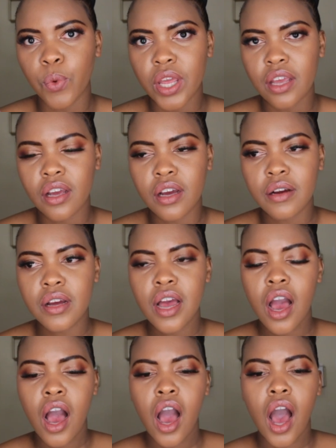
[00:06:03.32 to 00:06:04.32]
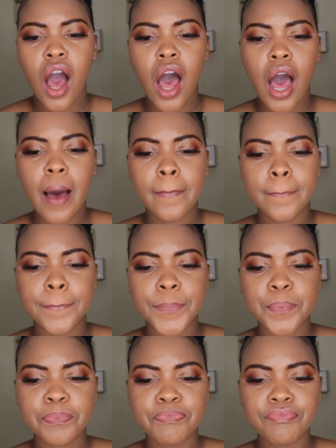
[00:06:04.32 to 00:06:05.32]
week,
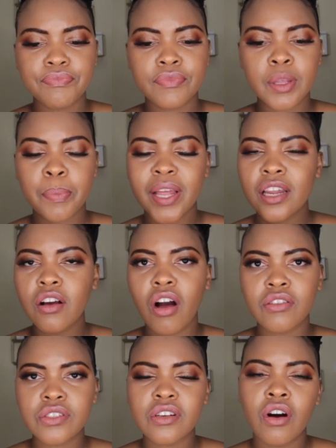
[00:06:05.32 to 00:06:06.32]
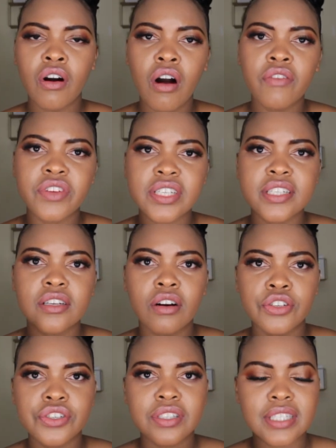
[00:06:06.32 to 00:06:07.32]
um, depending also, obviously
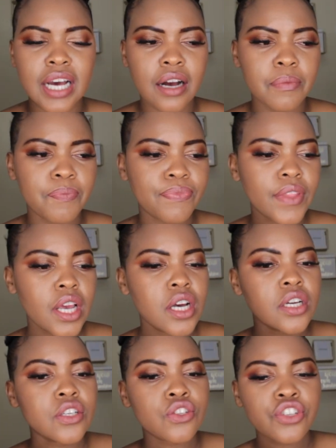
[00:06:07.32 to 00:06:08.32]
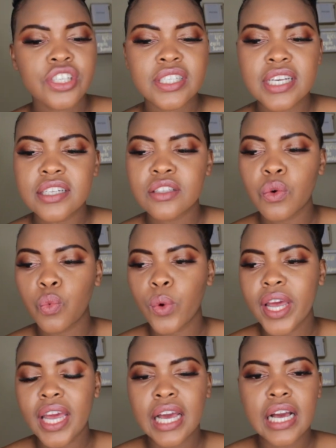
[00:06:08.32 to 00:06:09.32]
on your style. So she says the
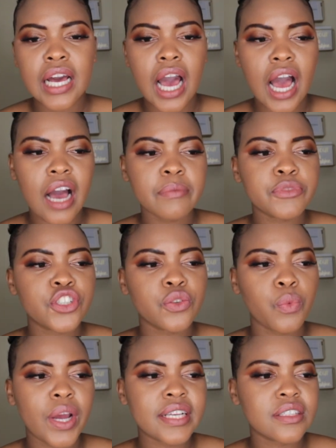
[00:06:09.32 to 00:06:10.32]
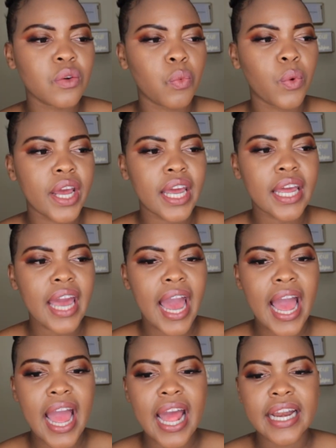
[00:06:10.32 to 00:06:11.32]
wig, um, she wears the wig
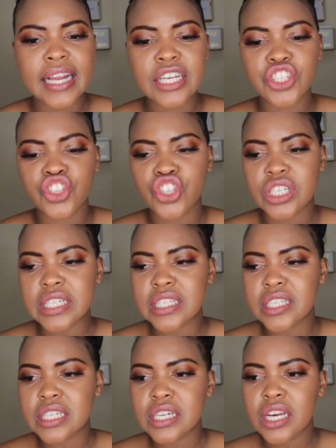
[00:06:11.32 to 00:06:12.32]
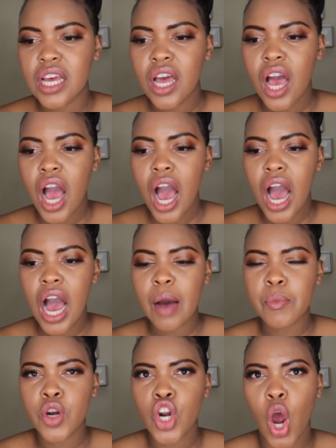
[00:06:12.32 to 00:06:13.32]
and it's just
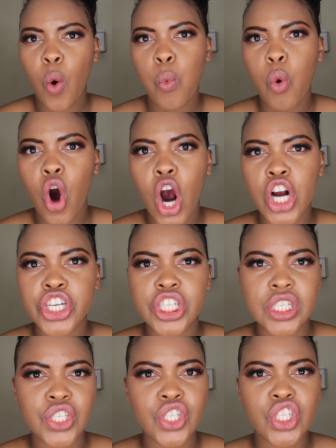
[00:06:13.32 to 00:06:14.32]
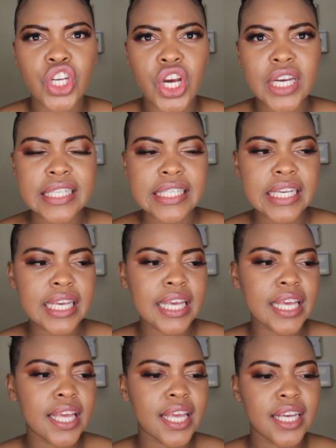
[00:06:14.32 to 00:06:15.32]
um, not washed, it's
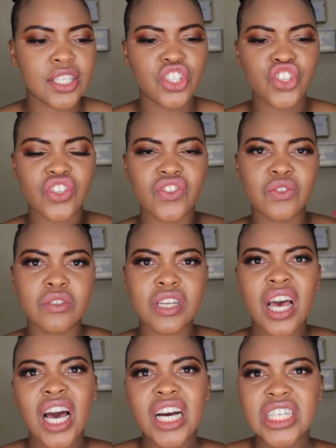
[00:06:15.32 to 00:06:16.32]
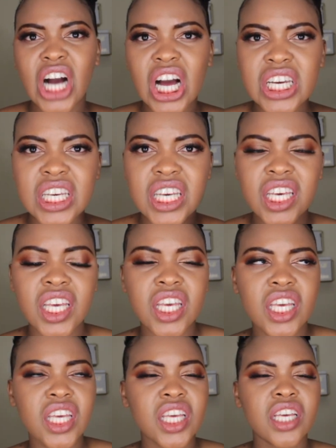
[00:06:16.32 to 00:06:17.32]
dirty, it's just
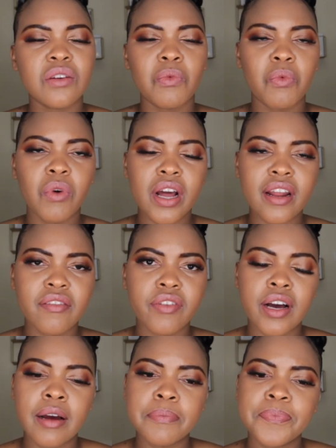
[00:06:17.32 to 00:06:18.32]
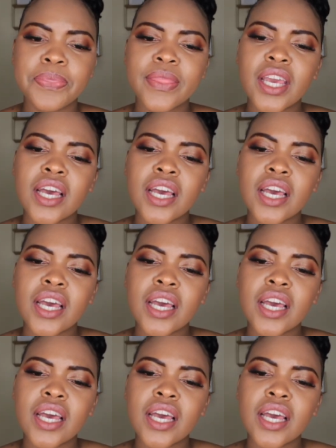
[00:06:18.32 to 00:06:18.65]
gunky, whatever. Um,